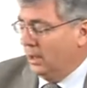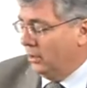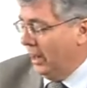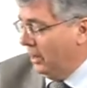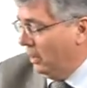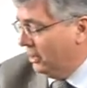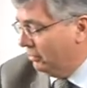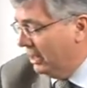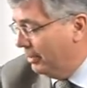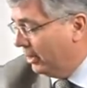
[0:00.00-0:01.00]
Great. Well, you can
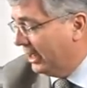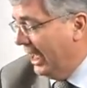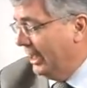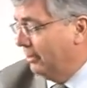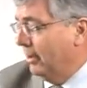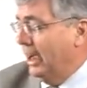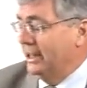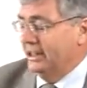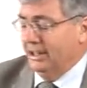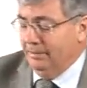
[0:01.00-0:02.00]
read about Canada
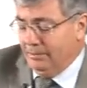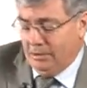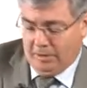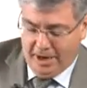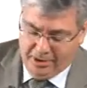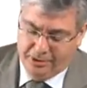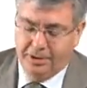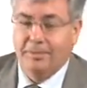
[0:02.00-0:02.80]
Rising throughout